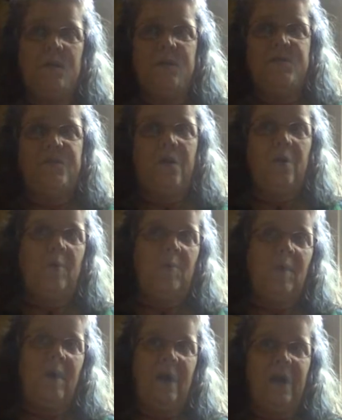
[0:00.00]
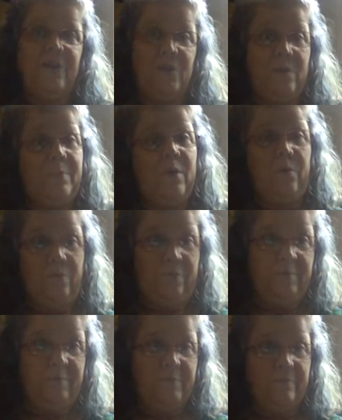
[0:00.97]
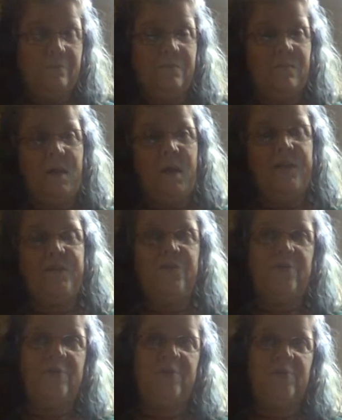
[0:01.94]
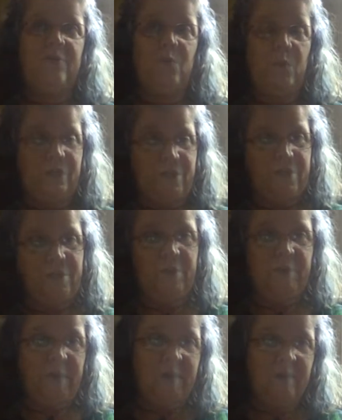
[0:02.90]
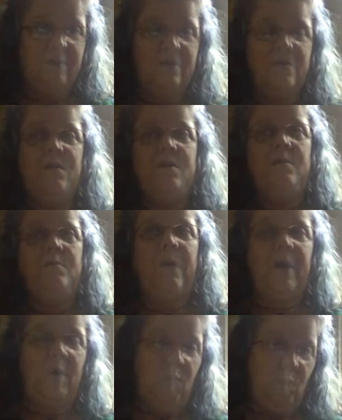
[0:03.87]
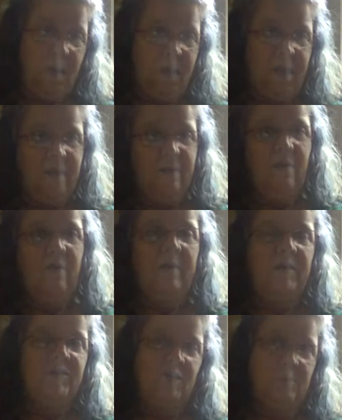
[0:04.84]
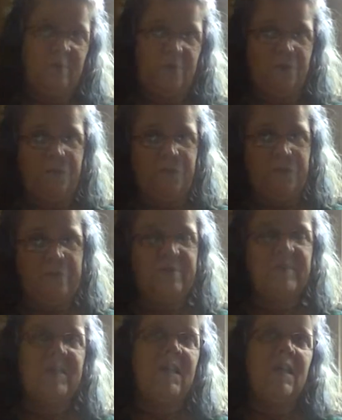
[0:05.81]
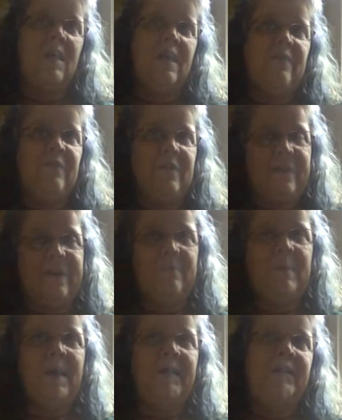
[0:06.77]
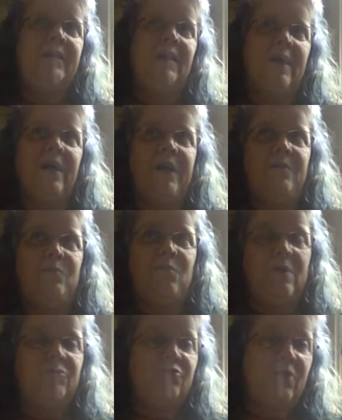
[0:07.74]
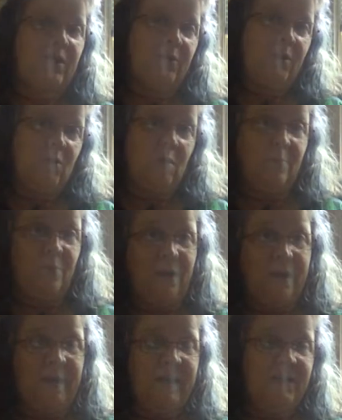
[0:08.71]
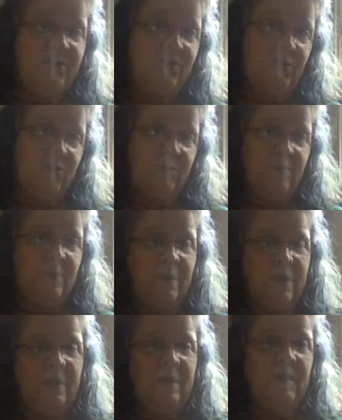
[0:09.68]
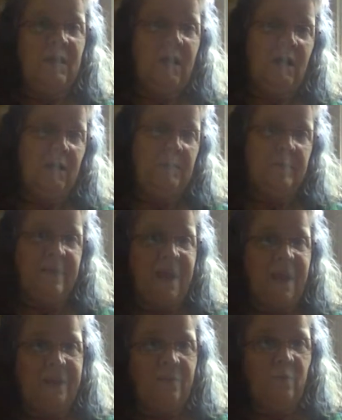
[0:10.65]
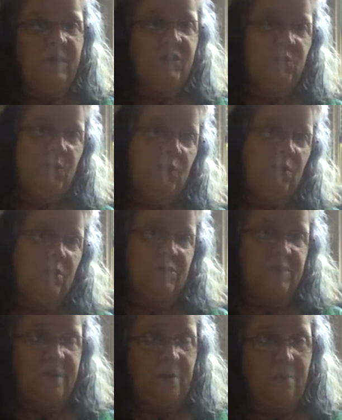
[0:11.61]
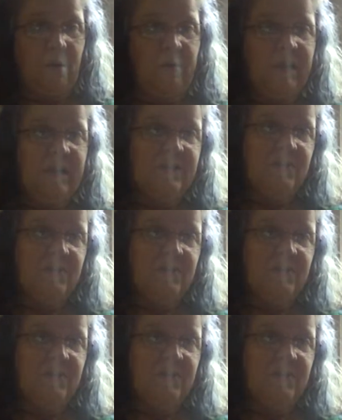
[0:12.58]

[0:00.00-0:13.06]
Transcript: so I do it both. I do the Witch's New Year my own way on October 31st. If I think about it, I will try to incorporate it into um, that ritual or ceremony,